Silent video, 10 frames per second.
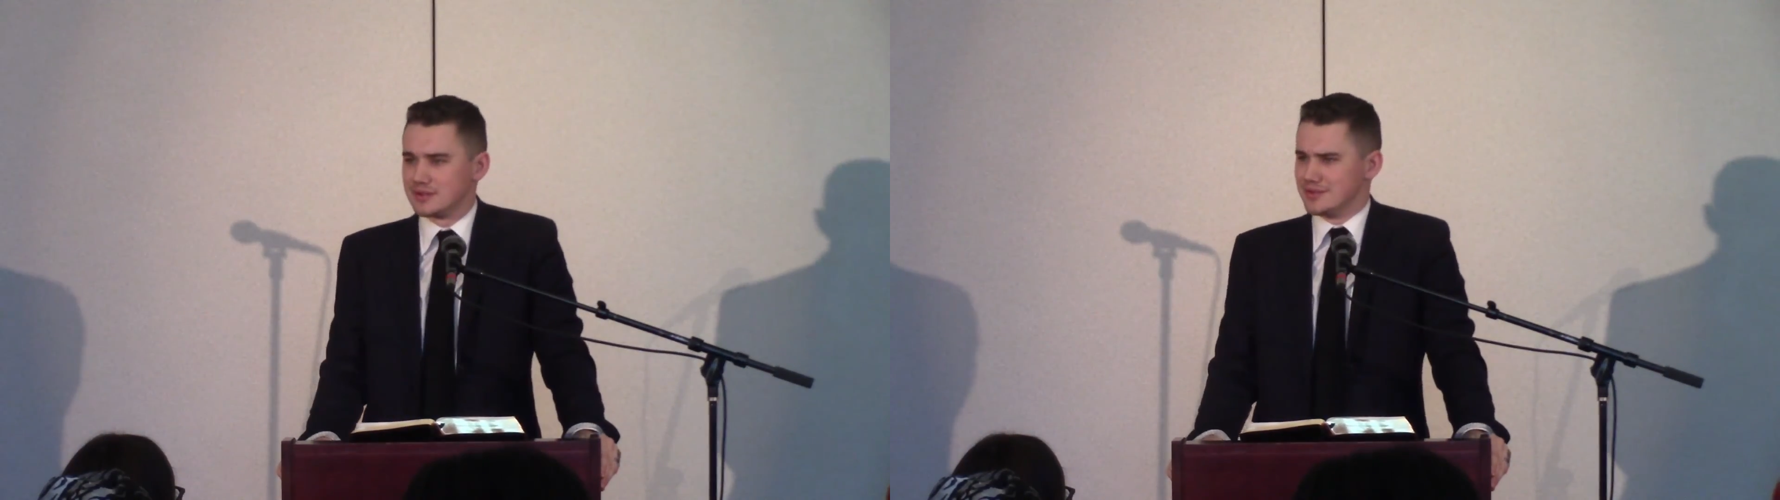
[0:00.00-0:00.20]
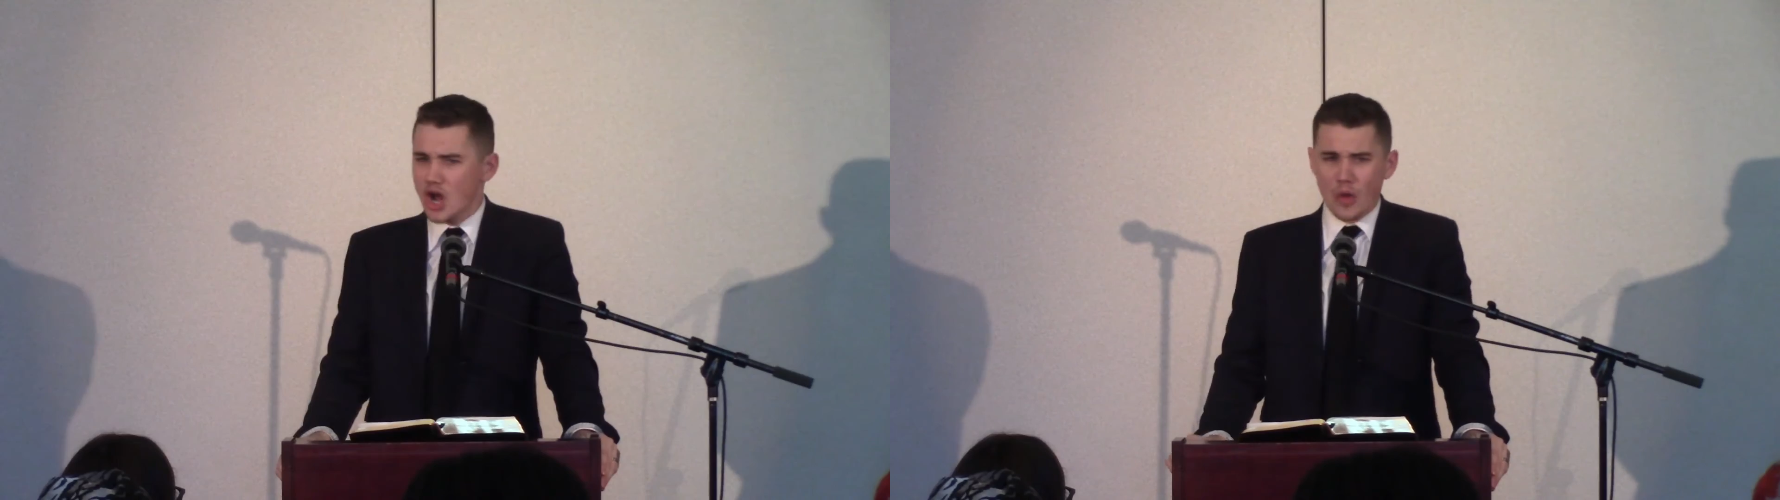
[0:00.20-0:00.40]

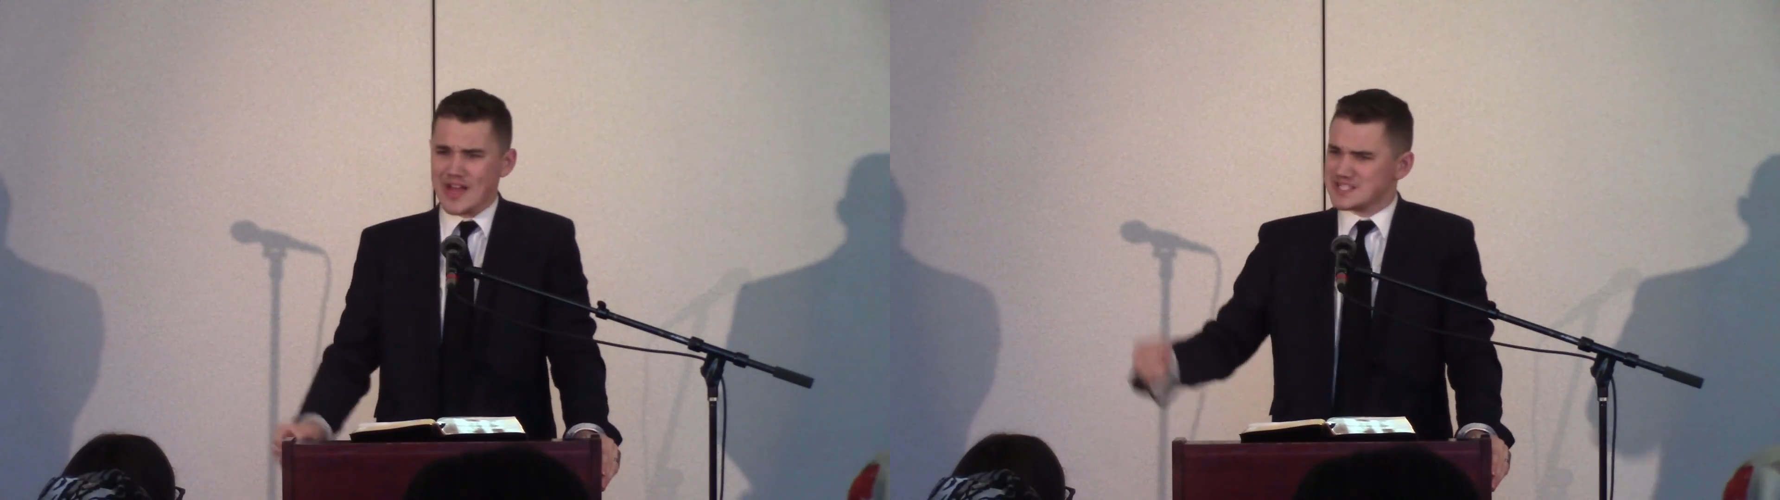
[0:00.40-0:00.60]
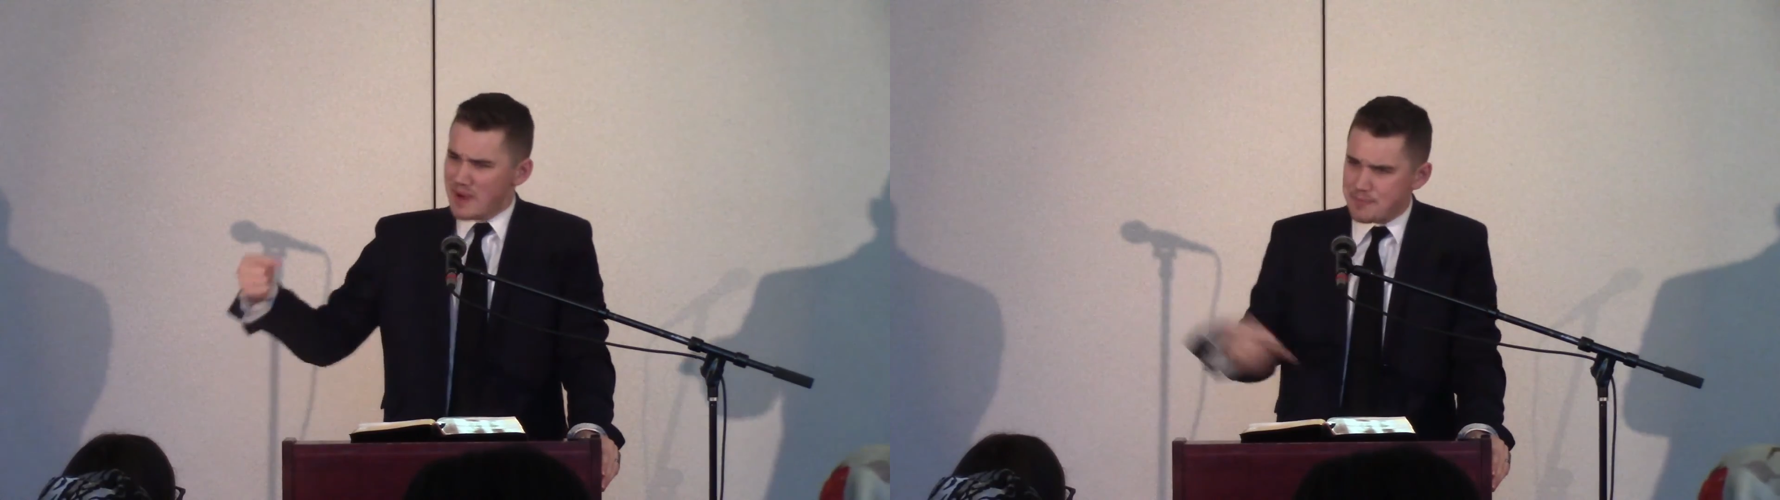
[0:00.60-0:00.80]
No,
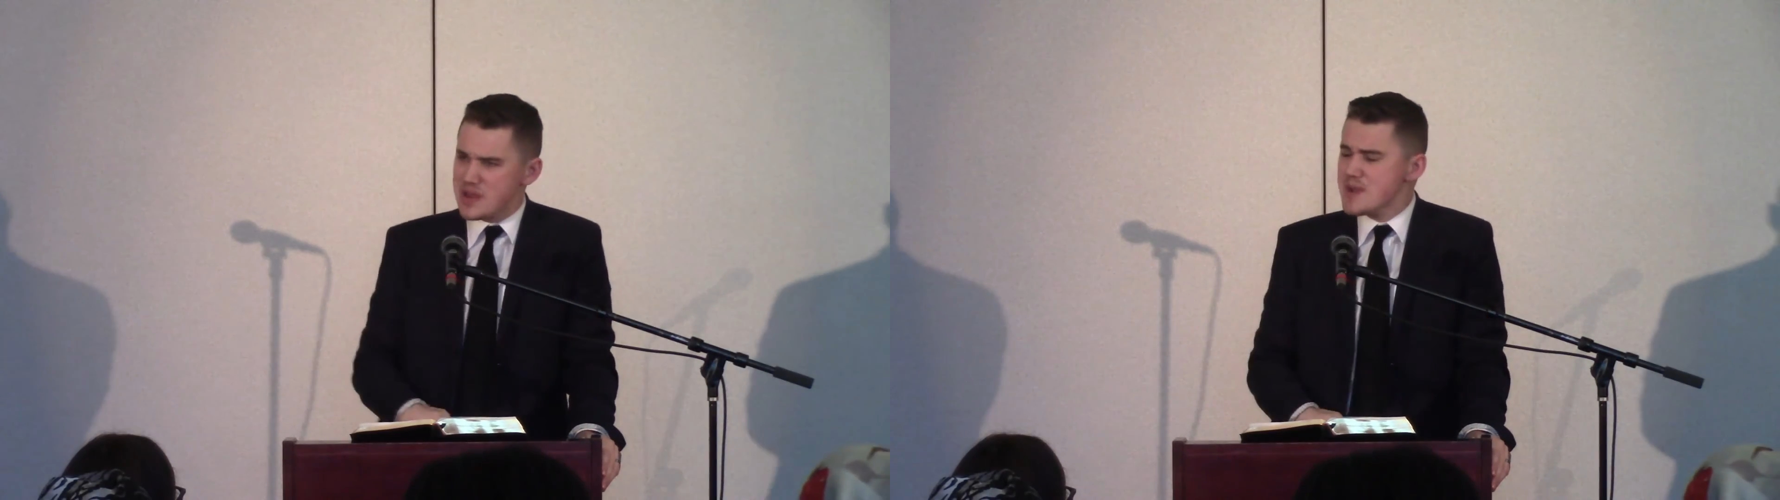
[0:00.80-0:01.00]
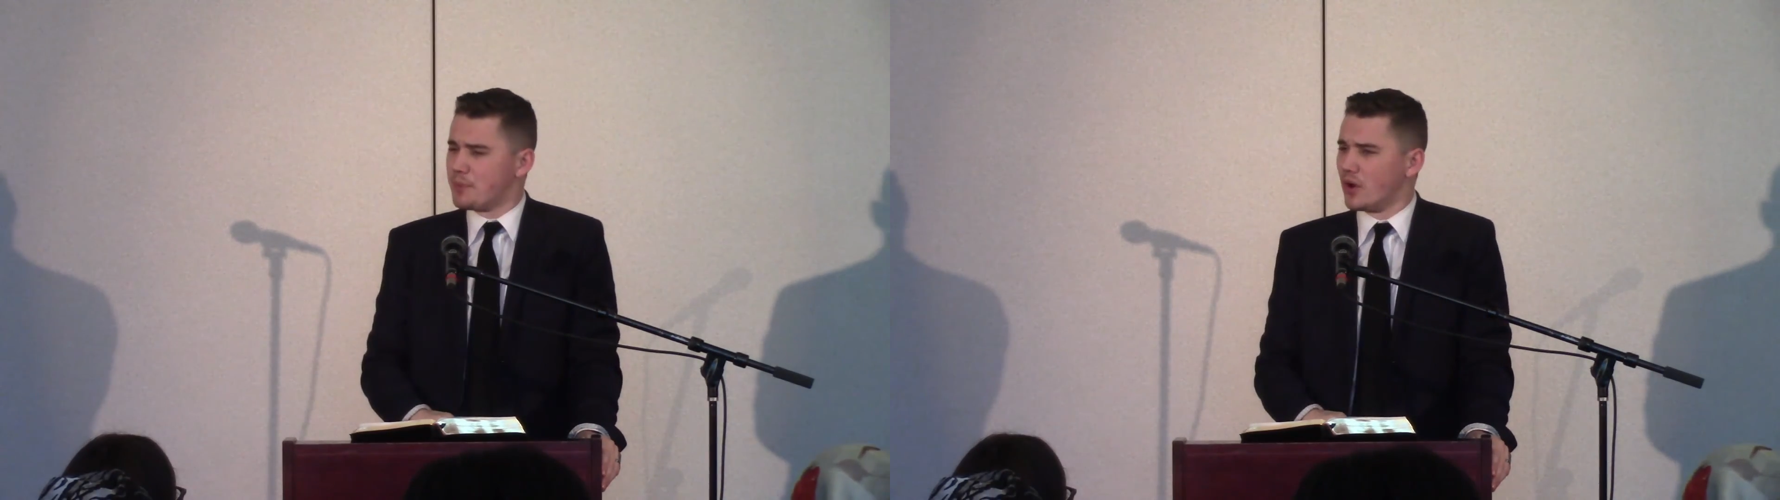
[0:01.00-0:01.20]
that's my
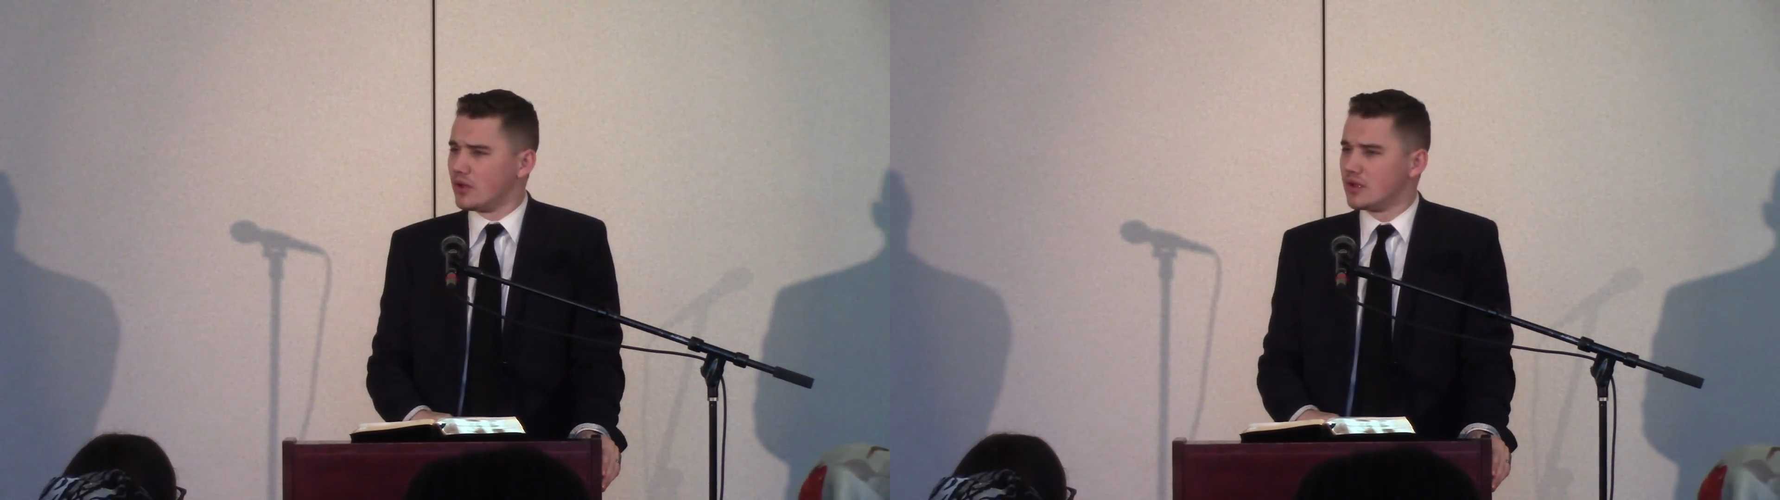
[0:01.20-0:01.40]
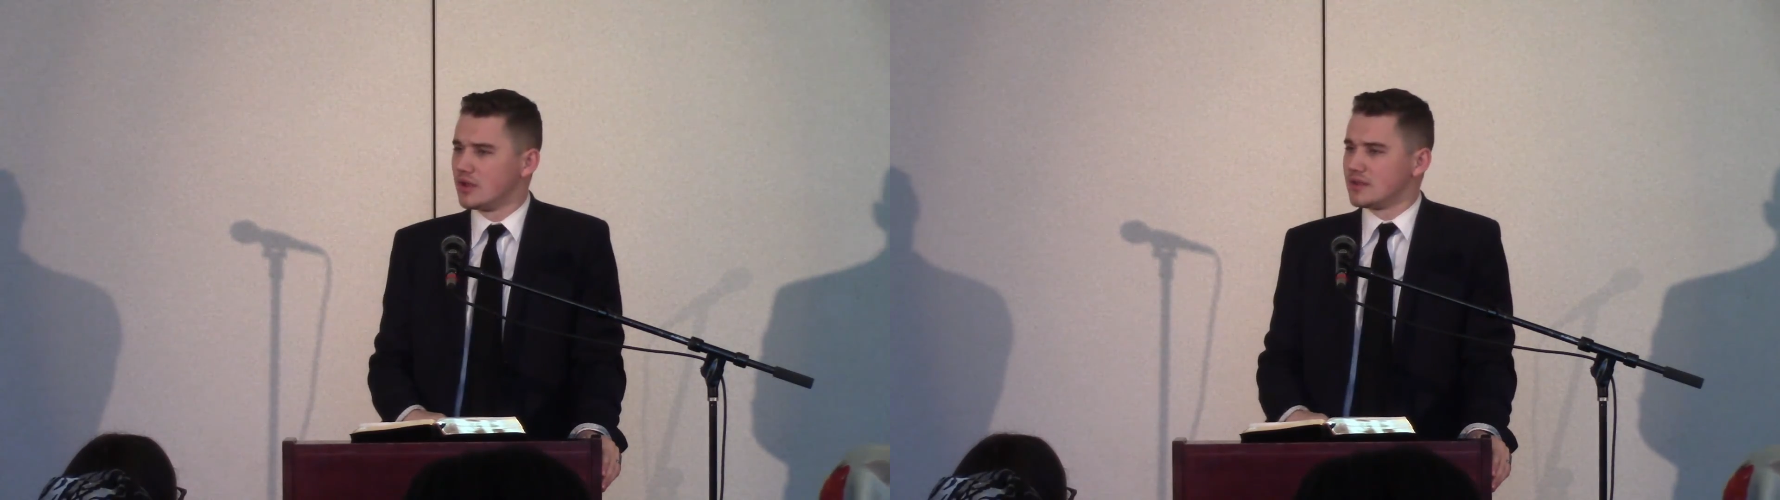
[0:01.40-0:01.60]
people.